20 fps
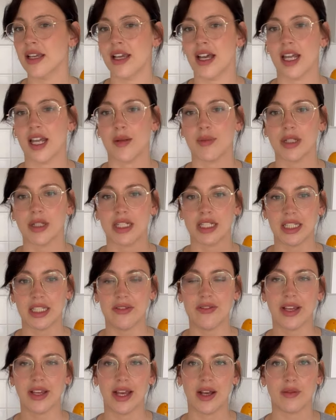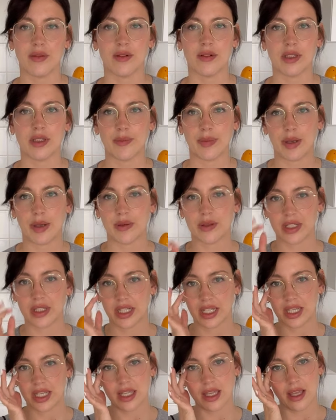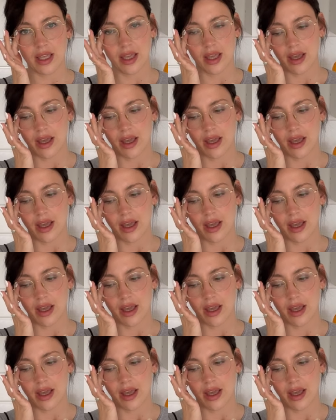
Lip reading: And I'm gonna leave it out on the balcony